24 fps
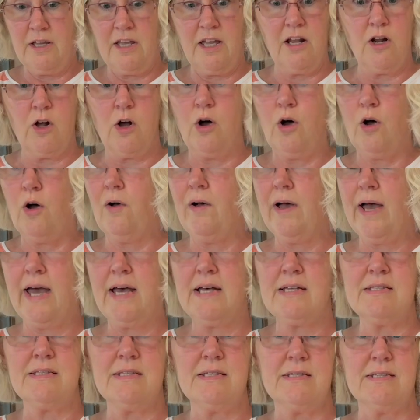It all
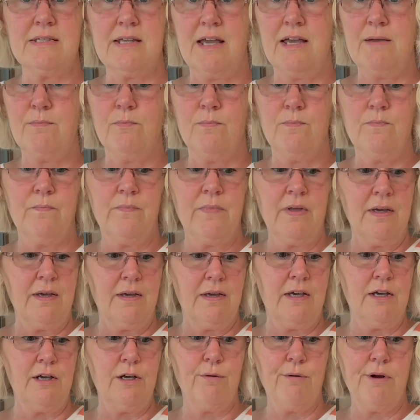has the same
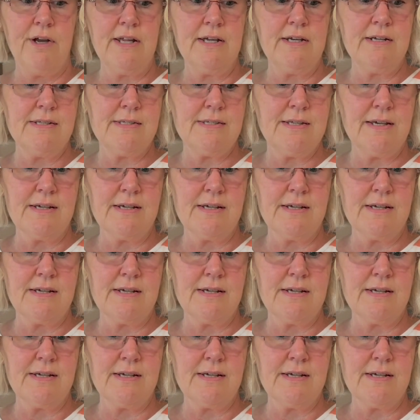ingredients